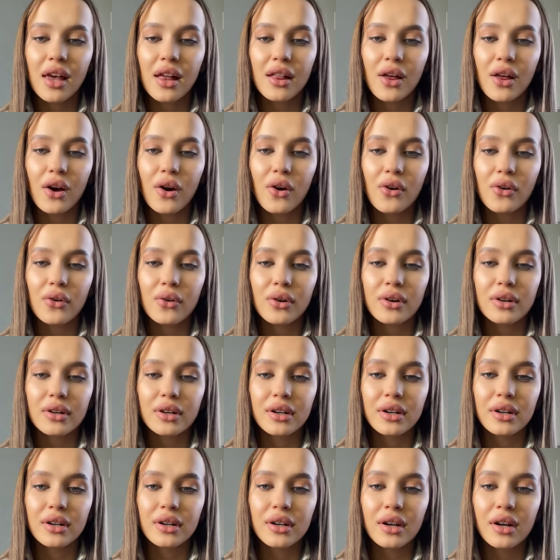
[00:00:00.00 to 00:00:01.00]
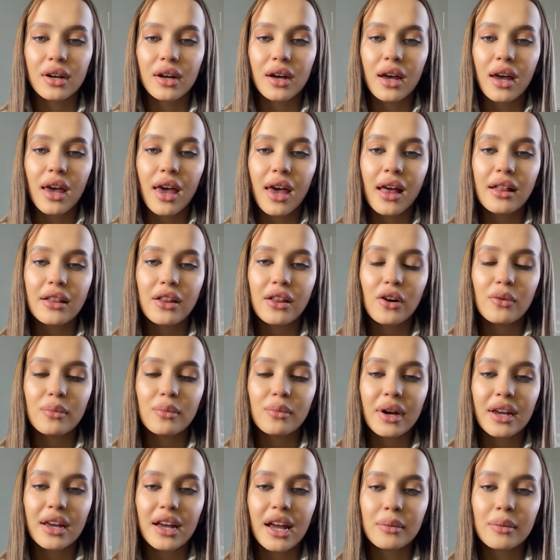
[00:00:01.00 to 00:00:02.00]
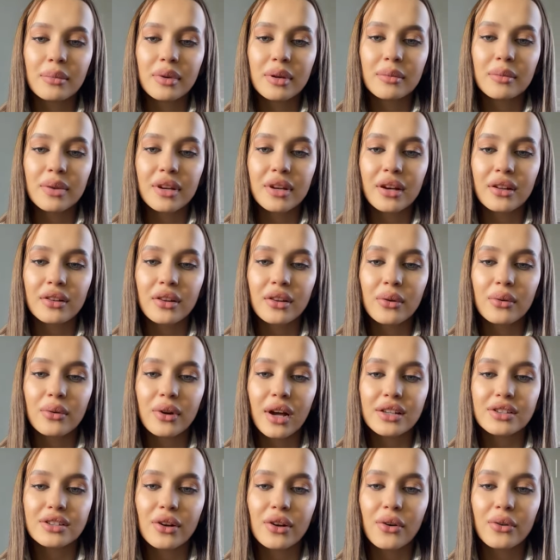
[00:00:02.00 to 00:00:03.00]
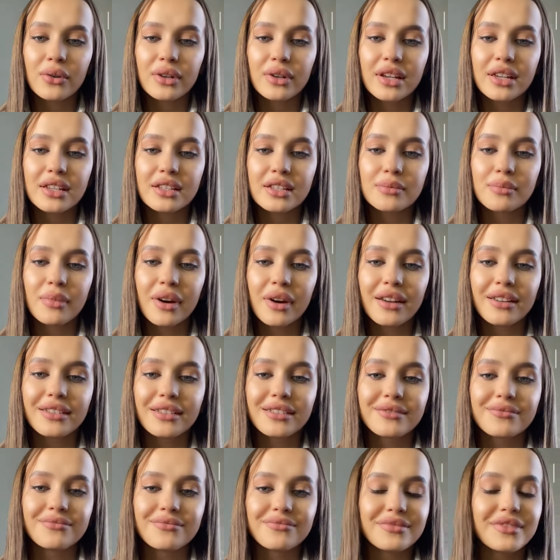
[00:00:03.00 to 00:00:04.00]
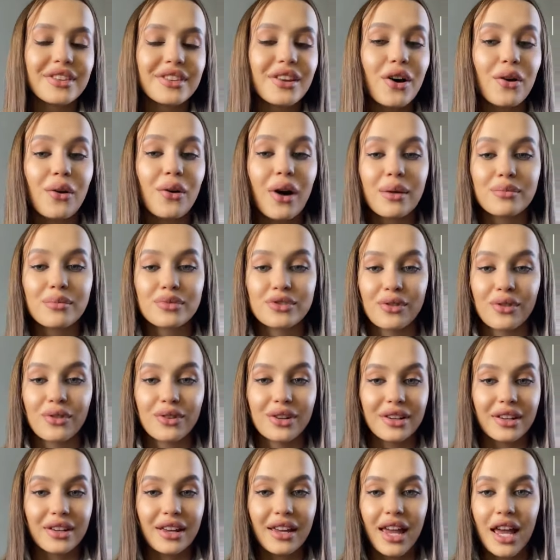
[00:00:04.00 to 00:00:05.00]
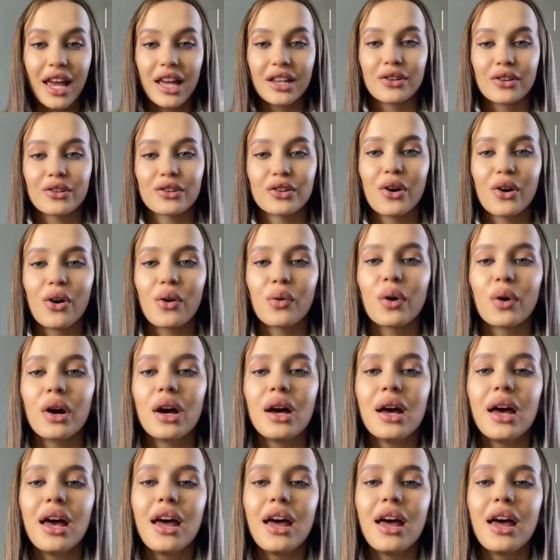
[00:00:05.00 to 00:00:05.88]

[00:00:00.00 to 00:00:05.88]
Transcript: Hello. Uh, hello my habibi hello guys oh kiss my no i'm sorry anna no